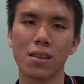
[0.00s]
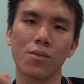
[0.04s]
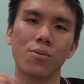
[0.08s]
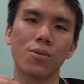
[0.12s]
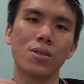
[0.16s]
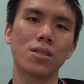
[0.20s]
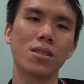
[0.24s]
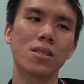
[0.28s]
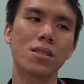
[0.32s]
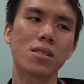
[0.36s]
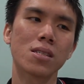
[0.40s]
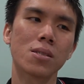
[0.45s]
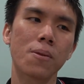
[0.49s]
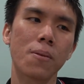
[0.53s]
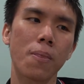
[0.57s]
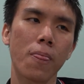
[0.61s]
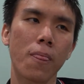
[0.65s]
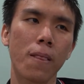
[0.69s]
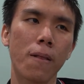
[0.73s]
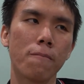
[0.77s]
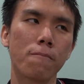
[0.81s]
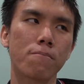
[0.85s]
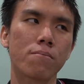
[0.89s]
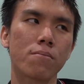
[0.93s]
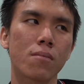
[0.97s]
which is
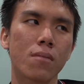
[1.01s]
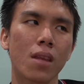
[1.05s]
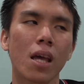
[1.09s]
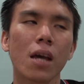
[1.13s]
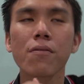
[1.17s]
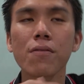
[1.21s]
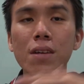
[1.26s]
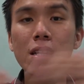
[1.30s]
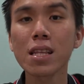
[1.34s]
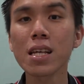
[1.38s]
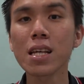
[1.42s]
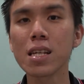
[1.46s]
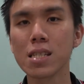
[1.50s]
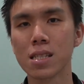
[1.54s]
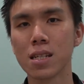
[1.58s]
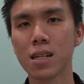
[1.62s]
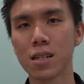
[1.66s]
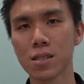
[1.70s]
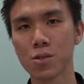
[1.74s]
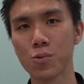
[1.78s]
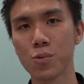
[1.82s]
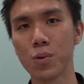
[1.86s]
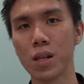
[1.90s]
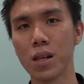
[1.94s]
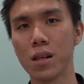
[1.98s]
everything is
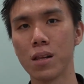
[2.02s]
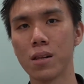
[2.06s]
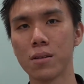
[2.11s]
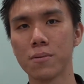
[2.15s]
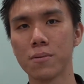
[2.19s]
God's will.